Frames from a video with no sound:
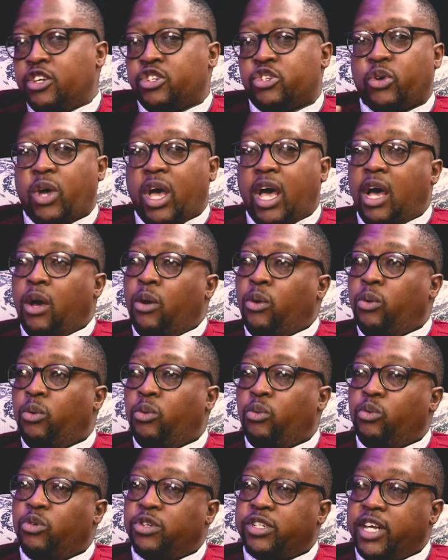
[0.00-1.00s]
So how
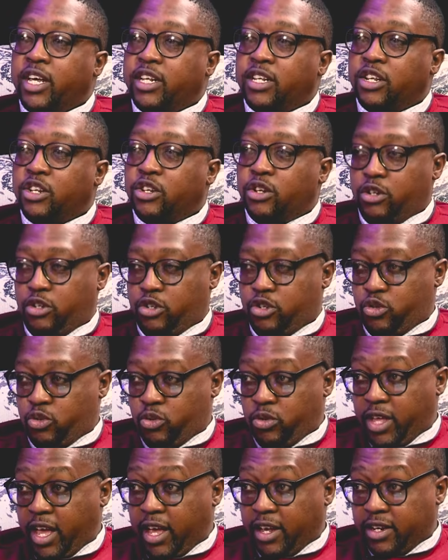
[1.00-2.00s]
will Satan
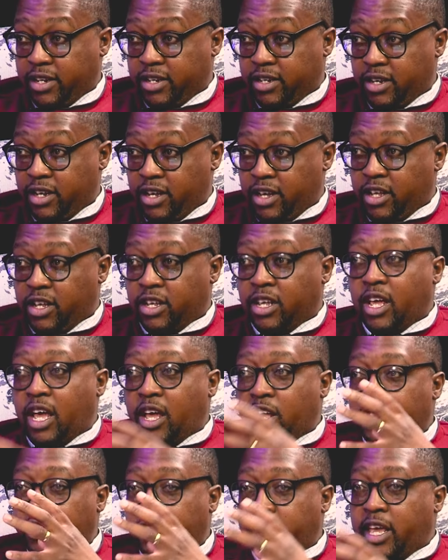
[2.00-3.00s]
do that?
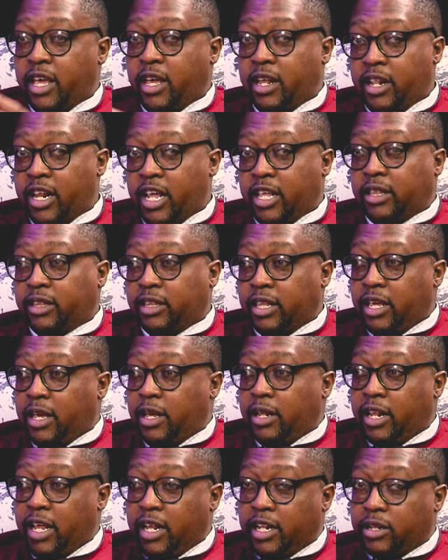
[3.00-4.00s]
They
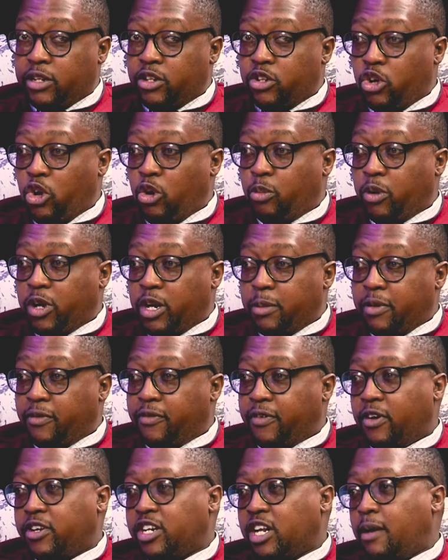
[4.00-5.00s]
let nobody be
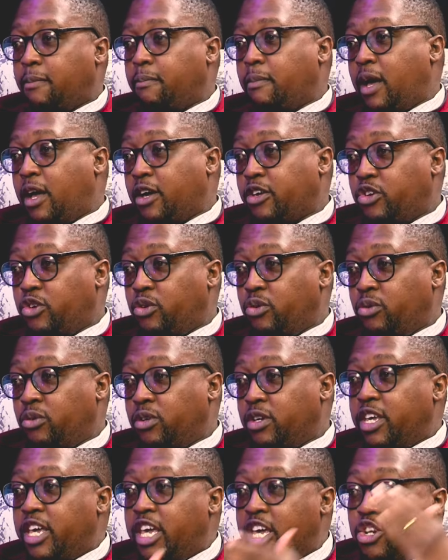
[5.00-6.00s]
found among you
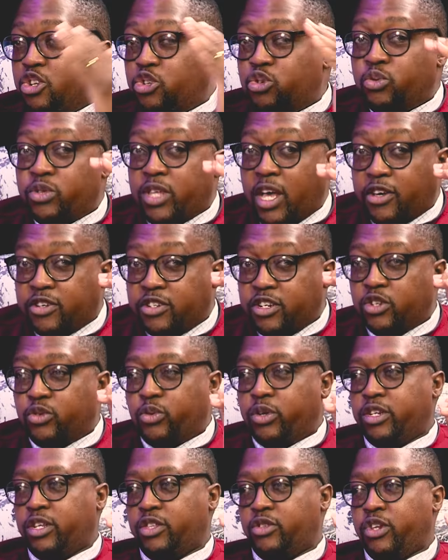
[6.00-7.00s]
in
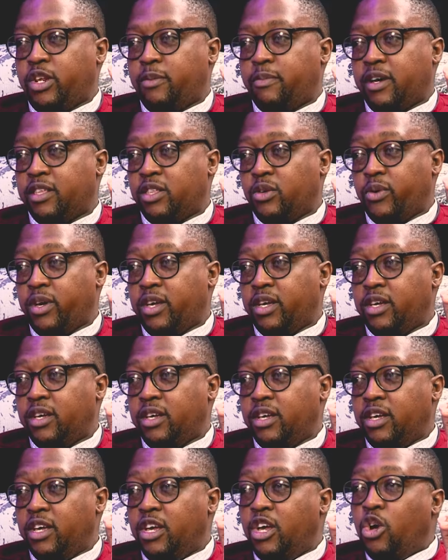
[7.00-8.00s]
2023, by the way,
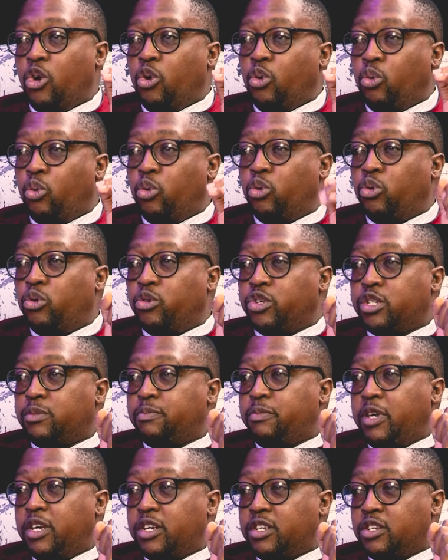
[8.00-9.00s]
who
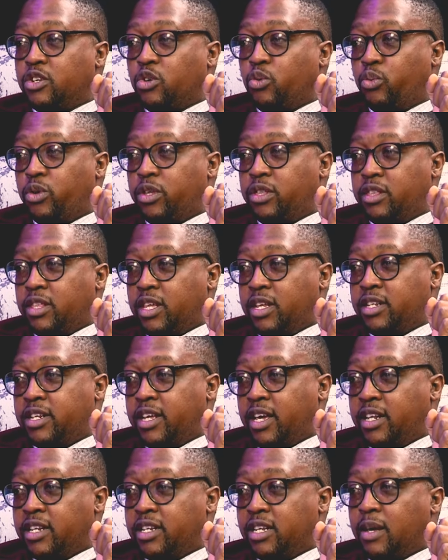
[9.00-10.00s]
speaks with the
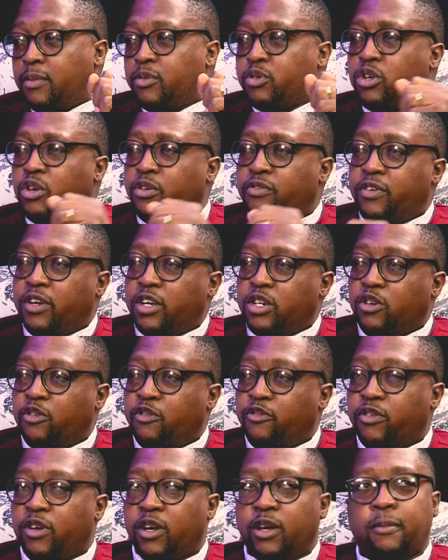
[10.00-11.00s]
dead. I'm sure you've heard
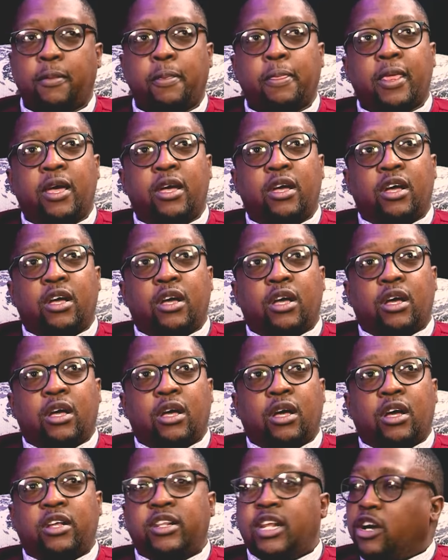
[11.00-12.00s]
of
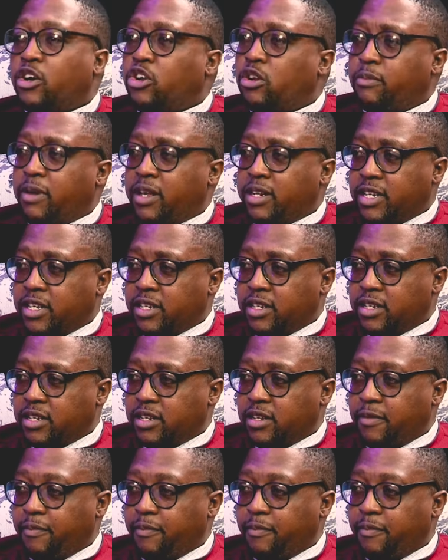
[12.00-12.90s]
necromancers.